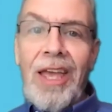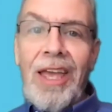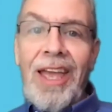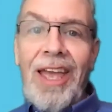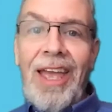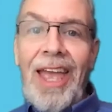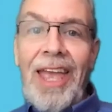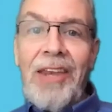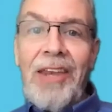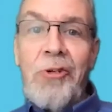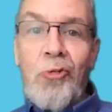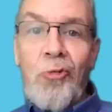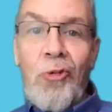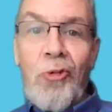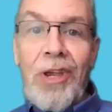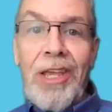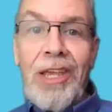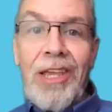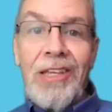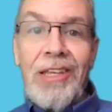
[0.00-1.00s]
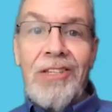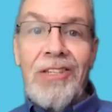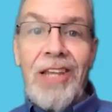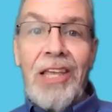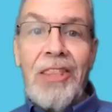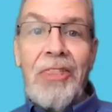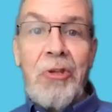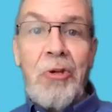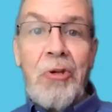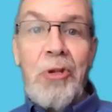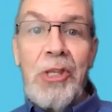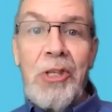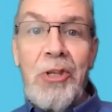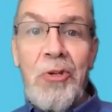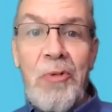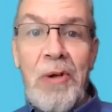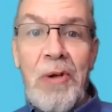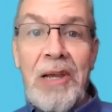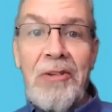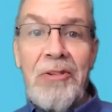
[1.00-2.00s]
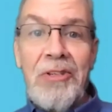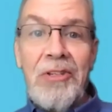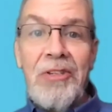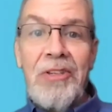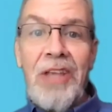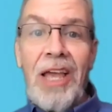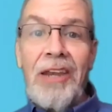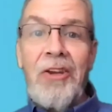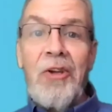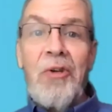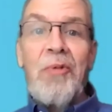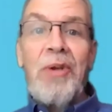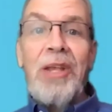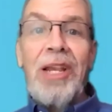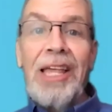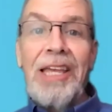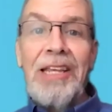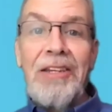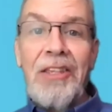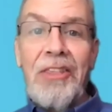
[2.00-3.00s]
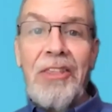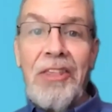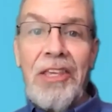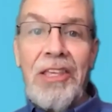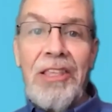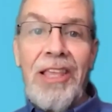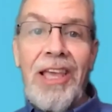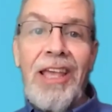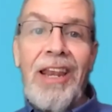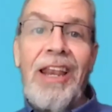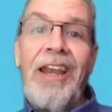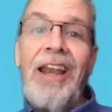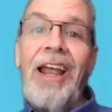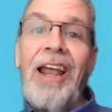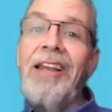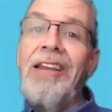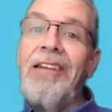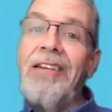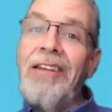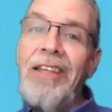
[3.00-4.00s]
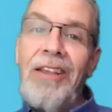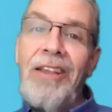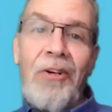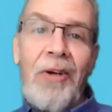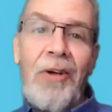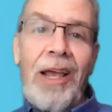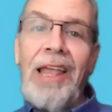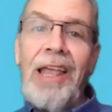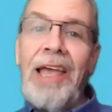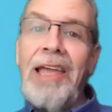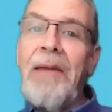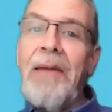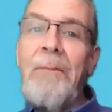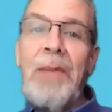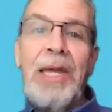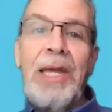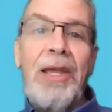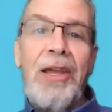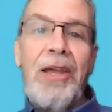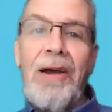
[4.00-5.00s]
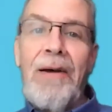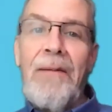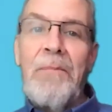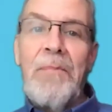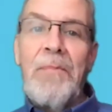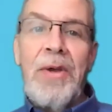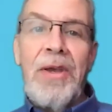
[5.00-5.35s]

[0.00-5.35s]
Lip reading: a drink is not 32 ounces. I know we like to think that, and I like a big cup,